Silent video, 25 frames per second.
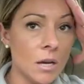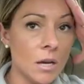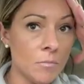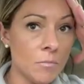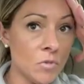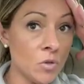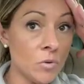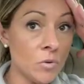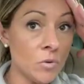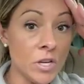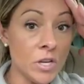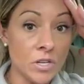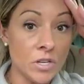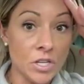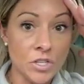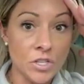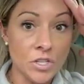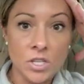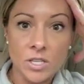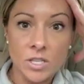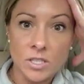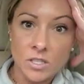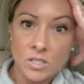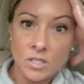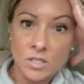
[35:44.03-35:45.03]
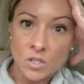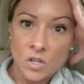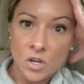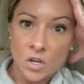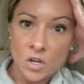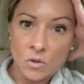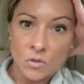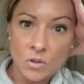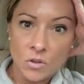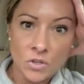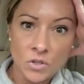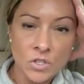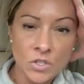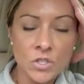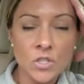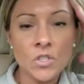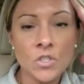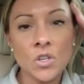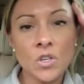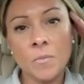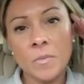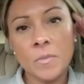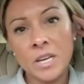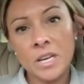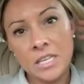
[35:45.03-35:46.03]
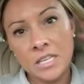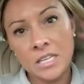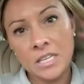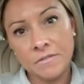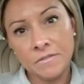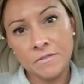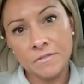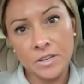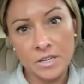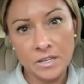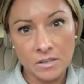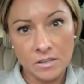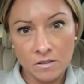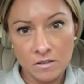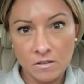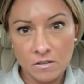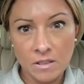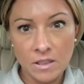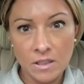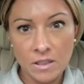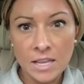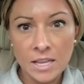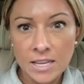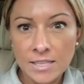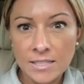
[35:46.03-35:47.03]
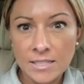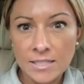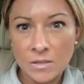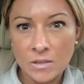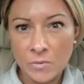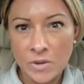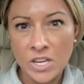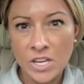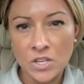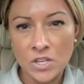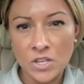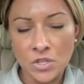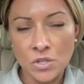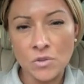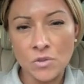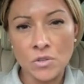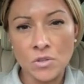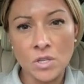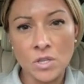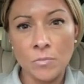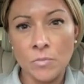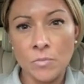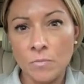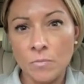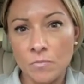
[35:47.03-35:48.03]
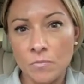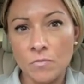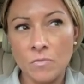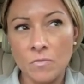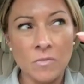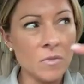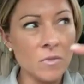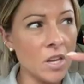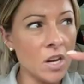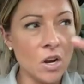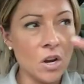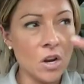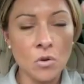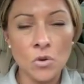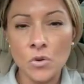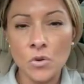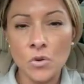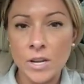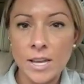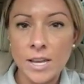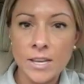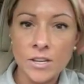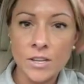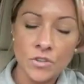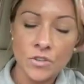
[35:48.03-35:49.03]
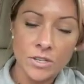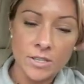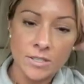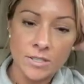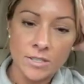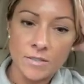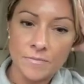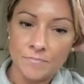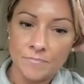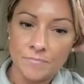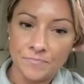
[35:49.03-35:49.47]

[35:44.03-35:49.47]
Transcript: doing your dishes. There's just so many different things that we can do to, create interest.